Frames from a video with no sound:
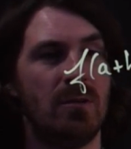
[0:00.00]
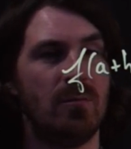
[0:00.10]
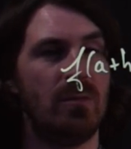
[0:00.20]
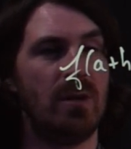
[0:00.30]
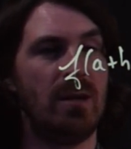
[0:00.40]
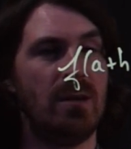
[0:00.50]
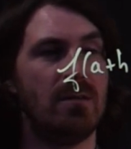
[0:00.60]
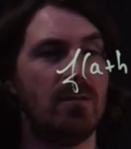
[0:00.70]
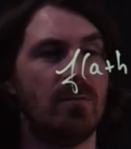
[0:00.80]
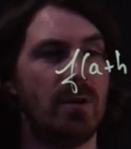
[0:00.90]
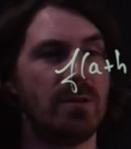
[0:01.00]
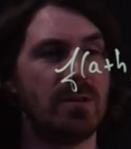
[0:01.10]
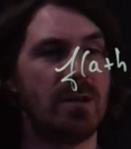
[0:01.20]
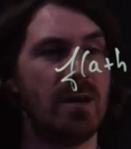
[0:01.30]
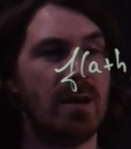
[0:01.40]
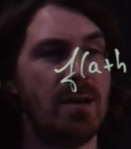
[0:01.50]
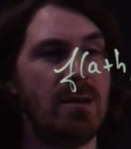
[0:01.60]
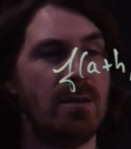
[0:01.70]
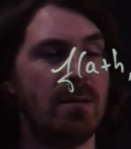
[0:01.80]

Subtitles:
b plus k